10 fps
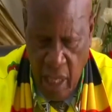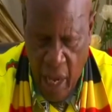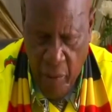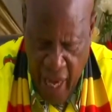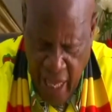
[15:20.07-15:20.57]

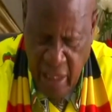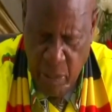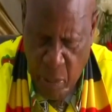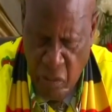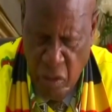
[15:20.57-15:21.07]
Our
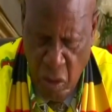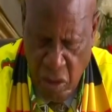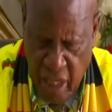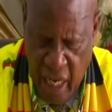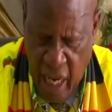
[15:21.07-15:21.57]
last provincial
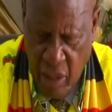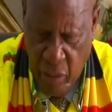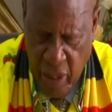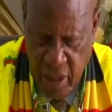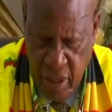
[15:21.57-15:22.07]
star rally
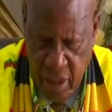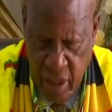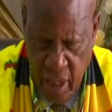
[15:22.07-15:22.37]
was